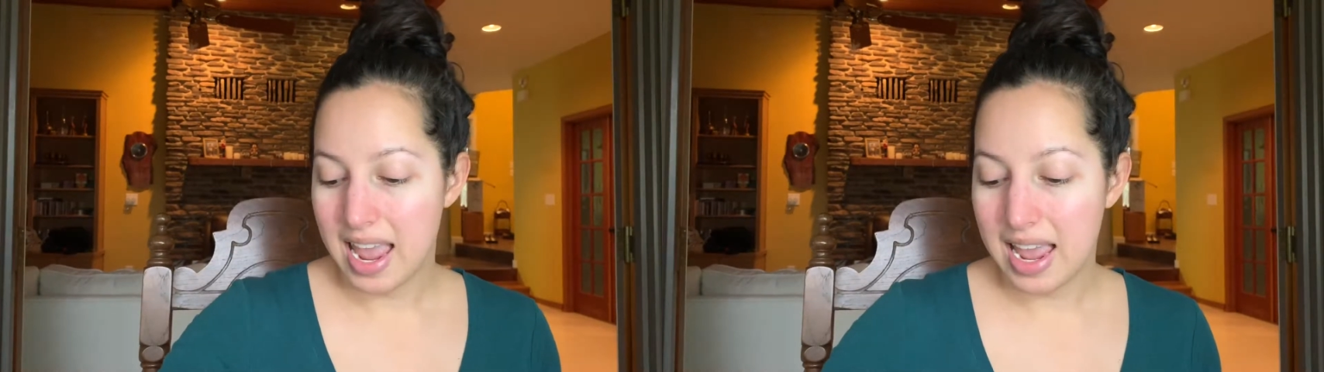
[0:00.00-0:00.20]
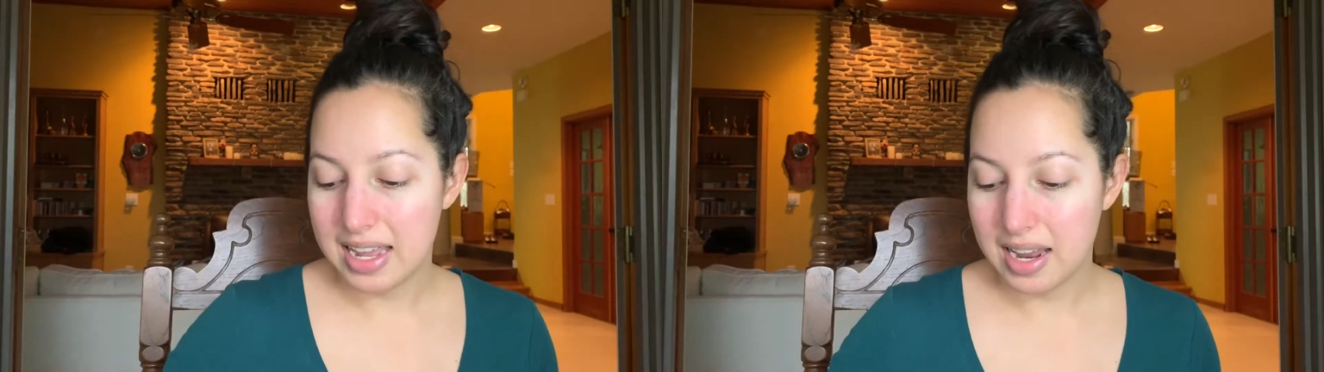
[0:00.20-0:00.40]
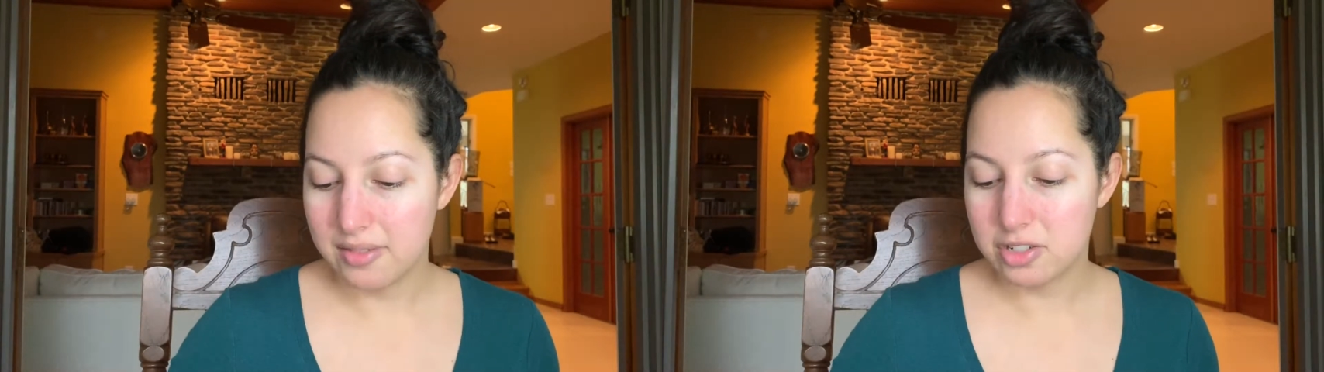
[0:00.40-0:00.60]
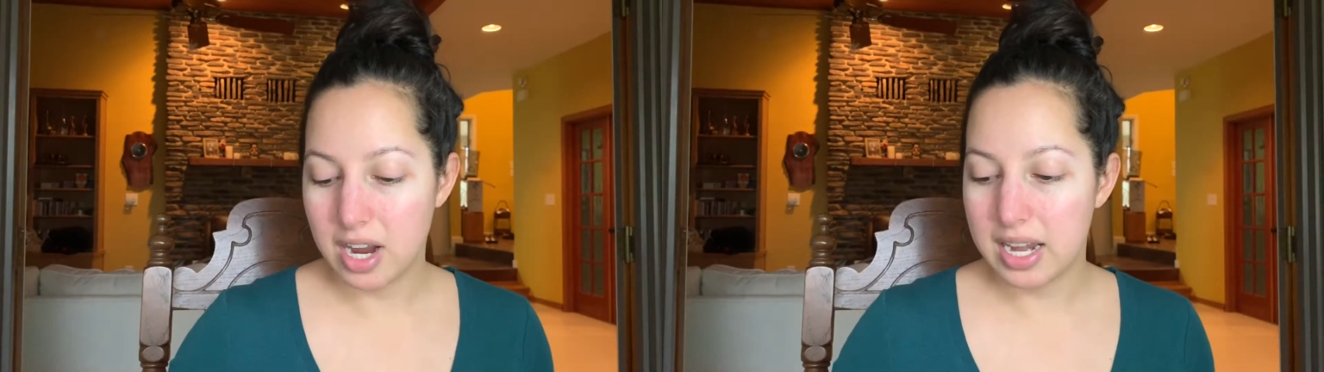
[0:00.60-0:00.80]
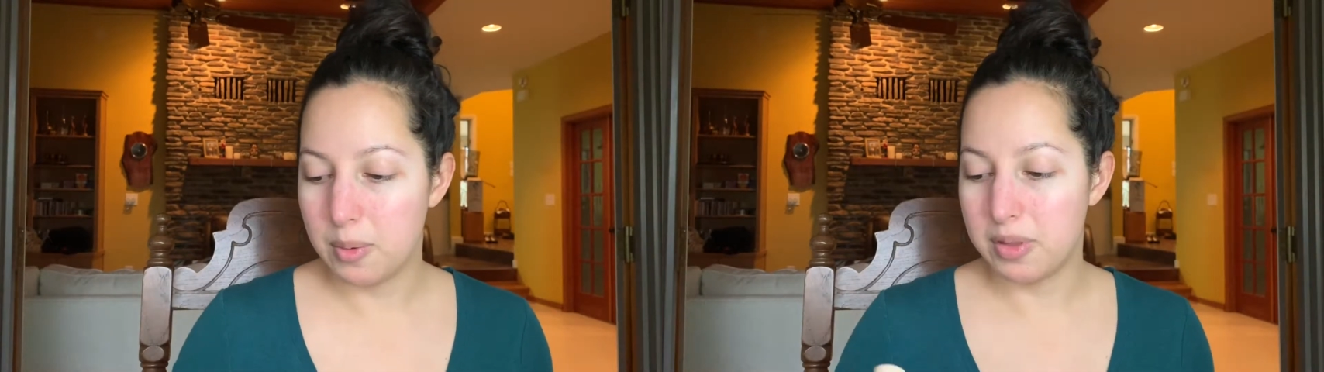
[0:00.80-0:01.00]
and I've
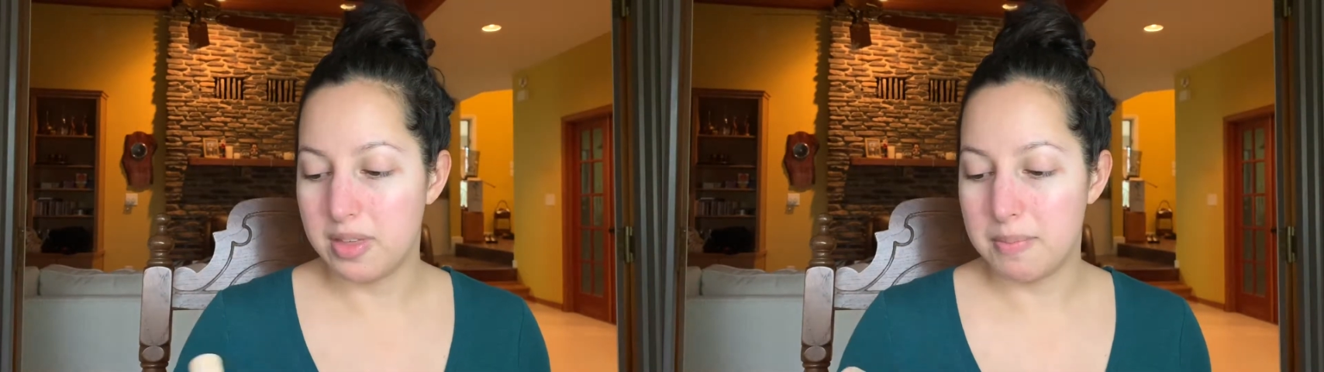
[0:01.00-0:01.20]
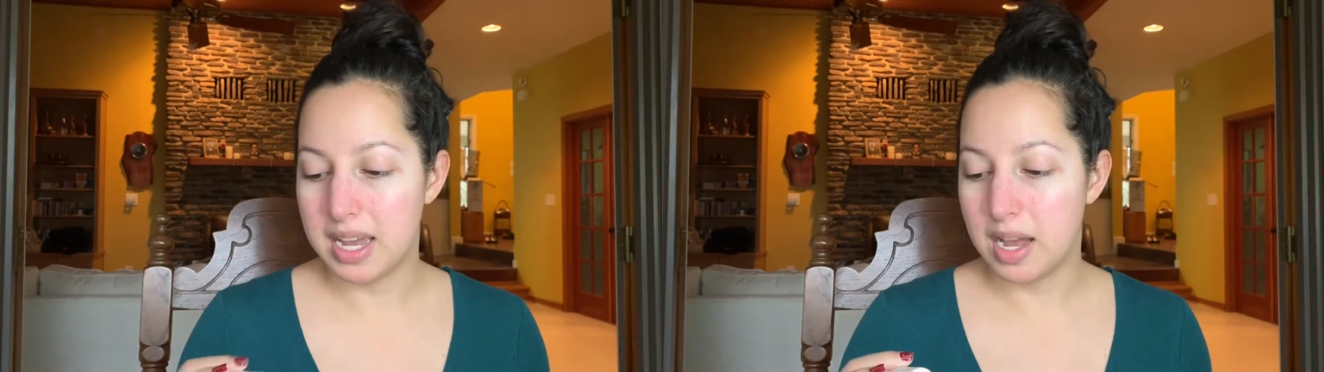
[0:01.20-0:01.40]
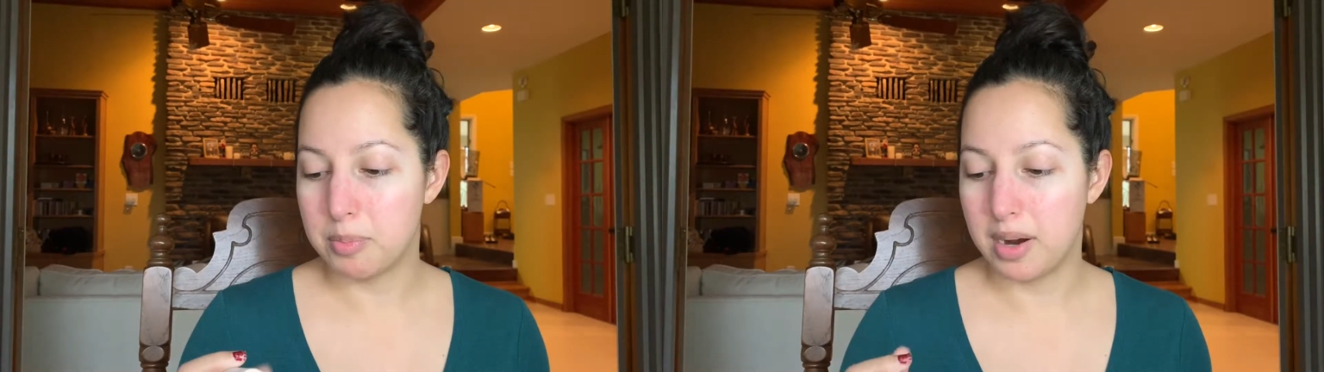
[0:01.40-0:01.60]
tried it with the Makeup